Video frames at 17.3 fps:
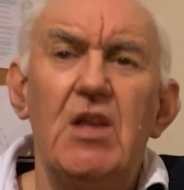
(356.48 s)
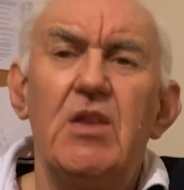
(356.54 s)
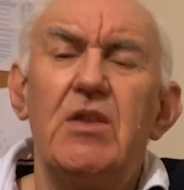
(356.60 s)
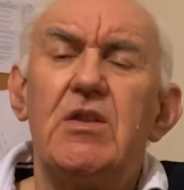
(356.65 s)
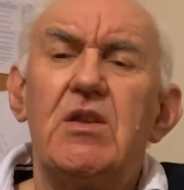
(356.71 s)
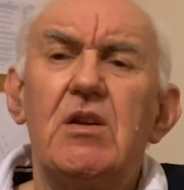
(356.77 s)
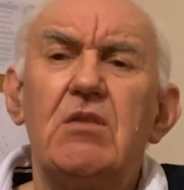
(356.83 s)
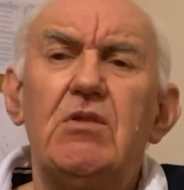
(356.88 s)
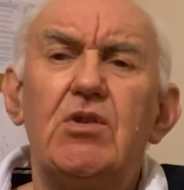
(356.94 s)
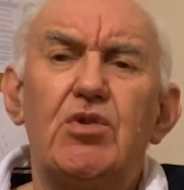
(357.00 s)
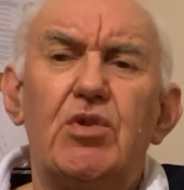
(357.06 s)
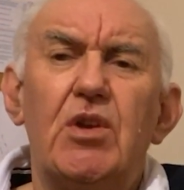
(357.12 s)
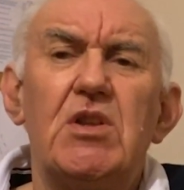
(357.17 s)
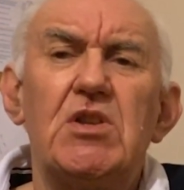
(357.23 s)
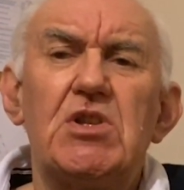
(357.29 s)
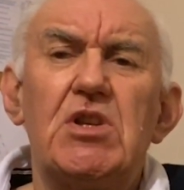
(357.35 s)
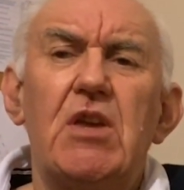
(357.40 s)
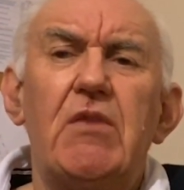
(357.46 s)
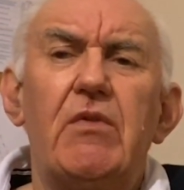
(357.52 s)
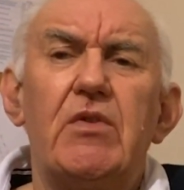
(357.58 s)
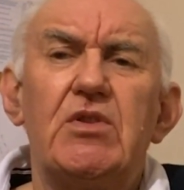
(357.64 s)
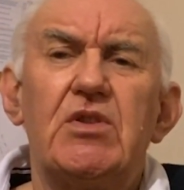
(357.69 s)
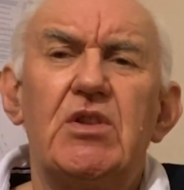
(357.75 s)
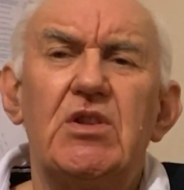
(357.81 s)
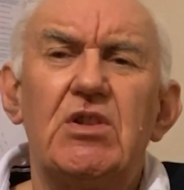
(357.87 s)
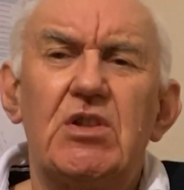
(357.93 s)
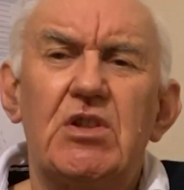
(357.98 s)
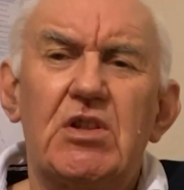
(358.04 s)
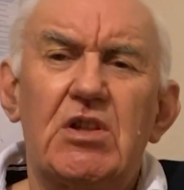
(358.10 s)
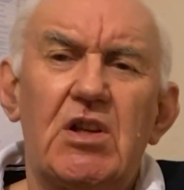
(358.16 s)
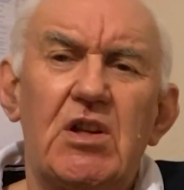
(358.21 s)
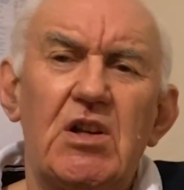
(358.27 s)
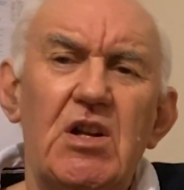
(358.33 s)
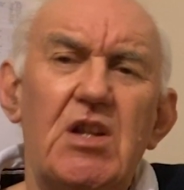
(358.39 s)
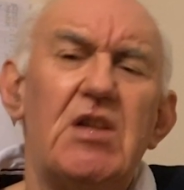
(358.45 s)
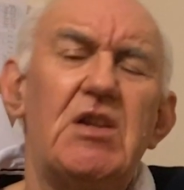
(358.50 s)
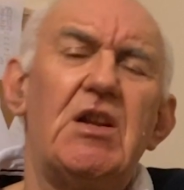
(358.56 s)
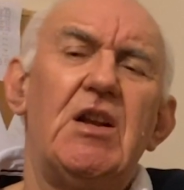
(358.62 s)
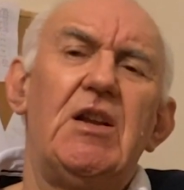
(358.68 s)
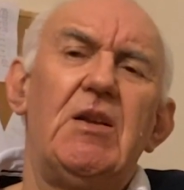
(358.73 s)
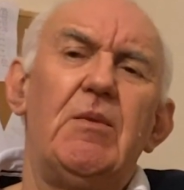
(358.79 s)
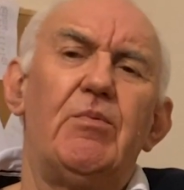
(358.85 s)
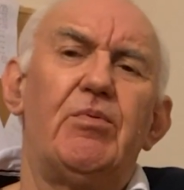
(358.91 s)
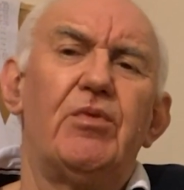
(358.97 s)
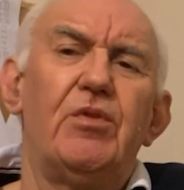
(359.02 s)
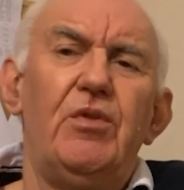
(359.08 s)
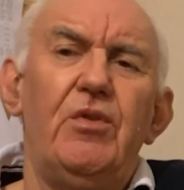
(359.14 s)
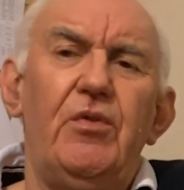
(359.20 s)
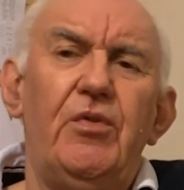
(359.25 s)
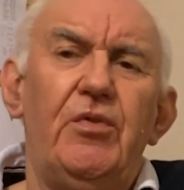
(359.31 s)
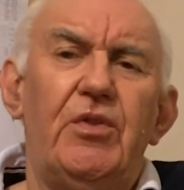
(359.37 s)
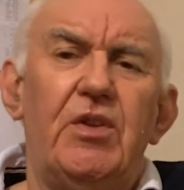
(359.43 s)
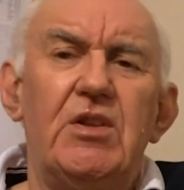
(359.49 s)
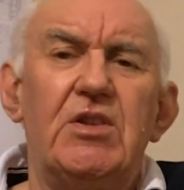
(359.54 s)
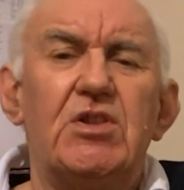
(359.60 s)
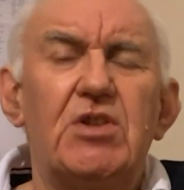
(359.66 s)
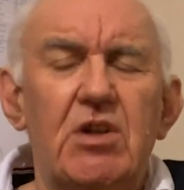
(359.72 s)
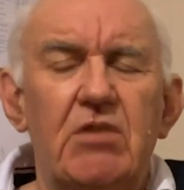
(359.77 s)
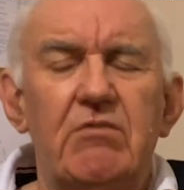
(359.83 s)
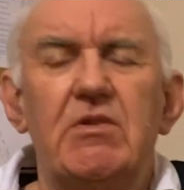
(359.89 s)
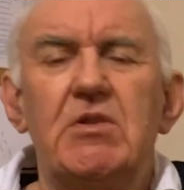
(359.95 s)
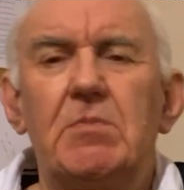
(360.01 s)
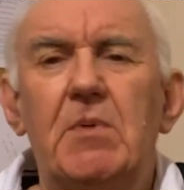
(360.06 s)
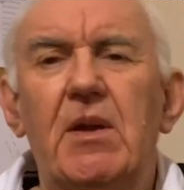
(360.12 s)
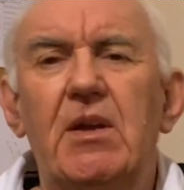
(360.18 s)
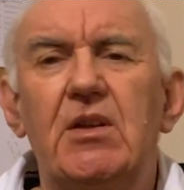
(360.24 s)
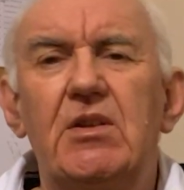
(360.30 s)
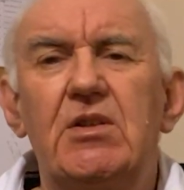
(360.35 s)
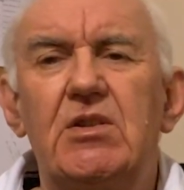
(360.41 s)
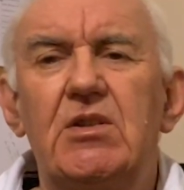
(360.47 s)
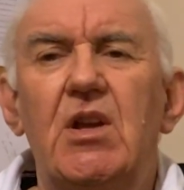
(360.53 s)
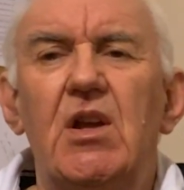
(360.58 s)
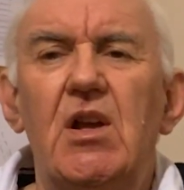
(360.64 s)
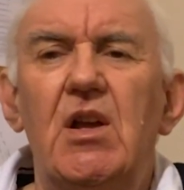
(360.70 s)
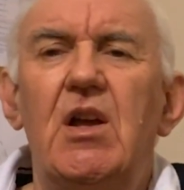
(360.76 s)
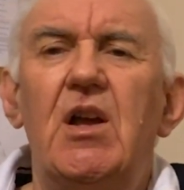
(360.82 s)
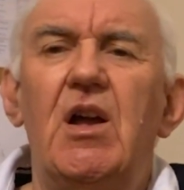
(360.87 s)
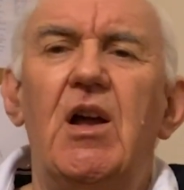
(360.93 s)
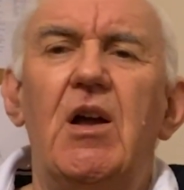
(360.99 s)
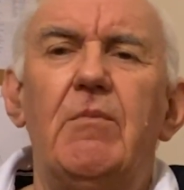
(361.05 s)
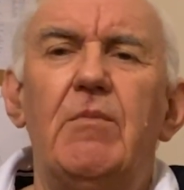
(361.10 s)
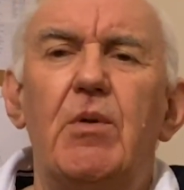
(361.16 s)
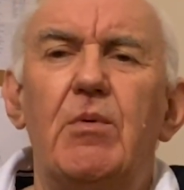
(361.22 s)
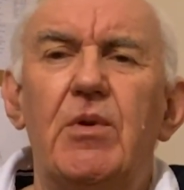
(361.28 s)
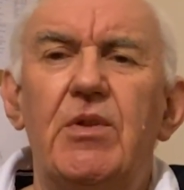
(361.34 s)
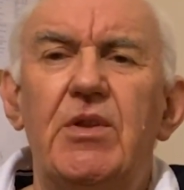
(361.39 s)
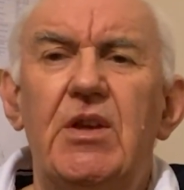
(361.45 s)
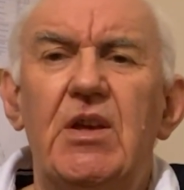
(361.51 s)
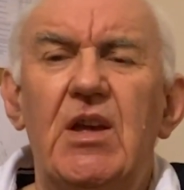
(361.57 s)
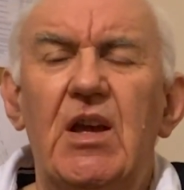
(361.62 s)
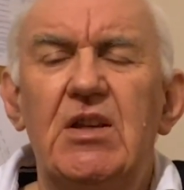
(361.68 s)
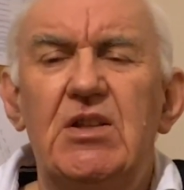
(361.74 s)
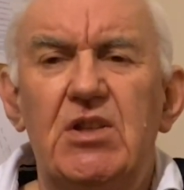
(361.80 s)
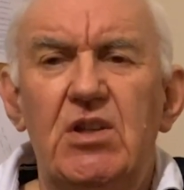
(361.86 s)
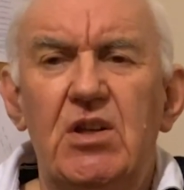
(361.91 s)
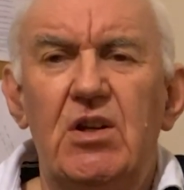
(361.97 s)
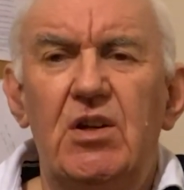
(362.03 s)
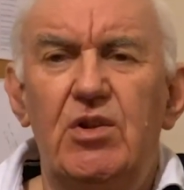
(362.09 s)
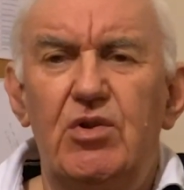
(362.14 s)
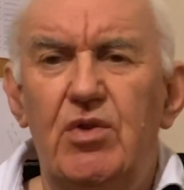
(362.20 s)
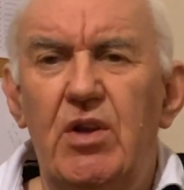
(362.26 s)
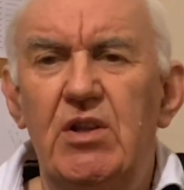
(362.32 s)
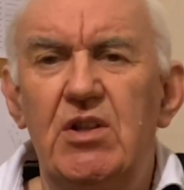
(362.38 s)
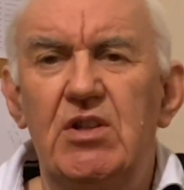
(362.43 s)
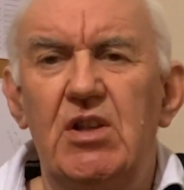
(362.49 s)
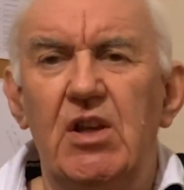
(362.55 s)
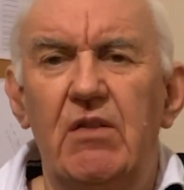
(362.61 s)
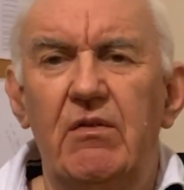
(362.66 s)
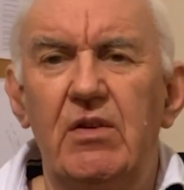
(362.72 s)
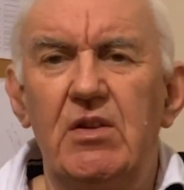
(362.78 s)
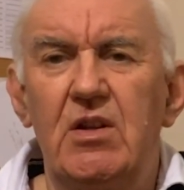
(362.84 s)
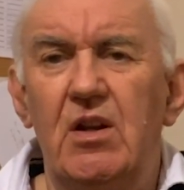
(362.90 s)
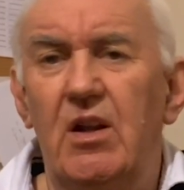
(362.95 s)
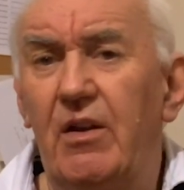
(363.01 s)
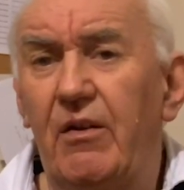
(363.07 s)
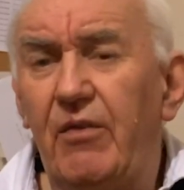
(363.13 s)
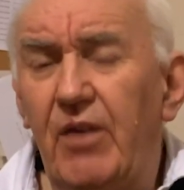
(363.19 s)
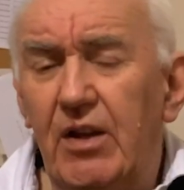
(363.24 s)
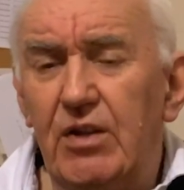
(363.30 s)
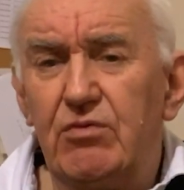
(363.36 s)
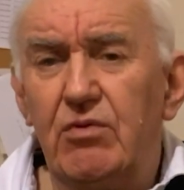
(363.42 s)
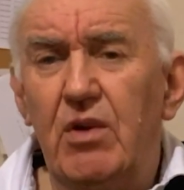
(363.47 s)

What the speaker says: The only transceivers that slightly improved in certain respects were the SDR transceivers like Flex